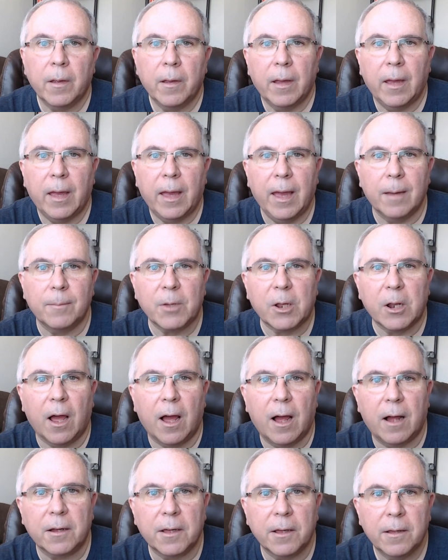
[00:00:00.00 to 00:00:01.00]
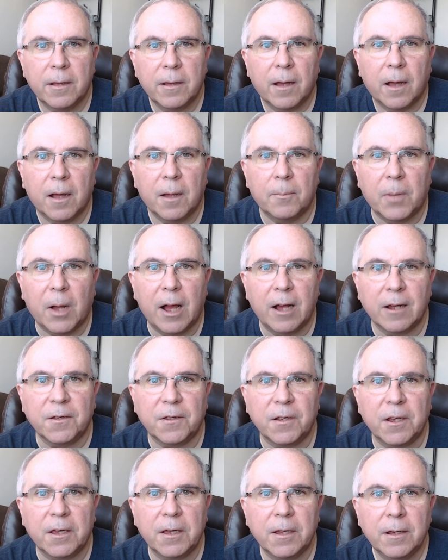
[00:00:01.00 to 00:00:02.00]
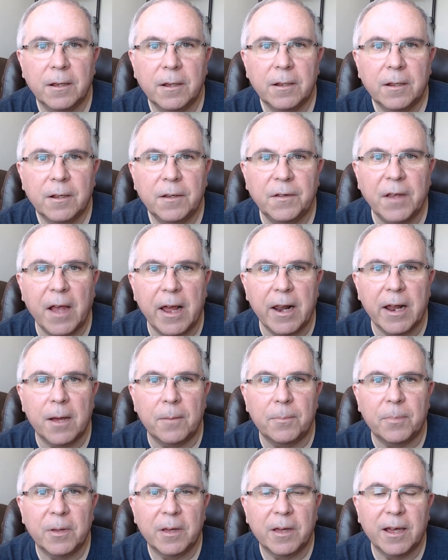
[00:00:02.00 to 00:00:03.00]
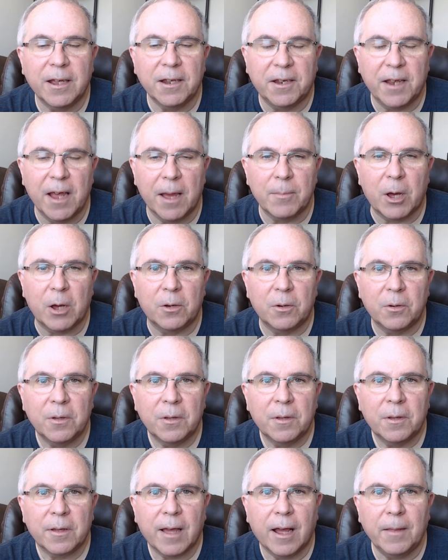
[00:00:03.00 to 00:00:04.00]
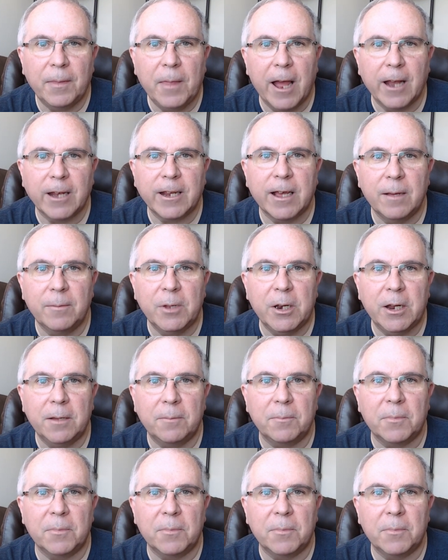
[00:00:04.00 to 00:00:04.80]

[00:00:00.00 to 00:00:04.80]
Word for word: Ham Clock, unboxing, setup, and demo. Got that coming up